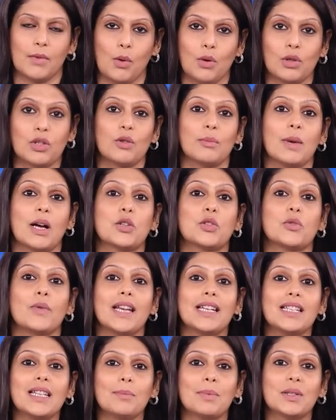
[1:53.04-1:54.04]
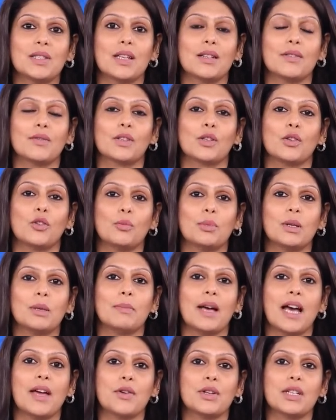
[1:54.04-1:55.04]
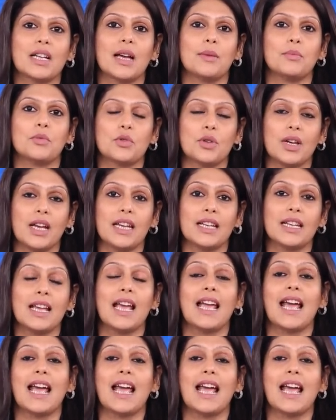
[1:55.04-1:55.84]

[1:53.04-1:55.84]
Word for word: Also, about 20% of the global maritime trade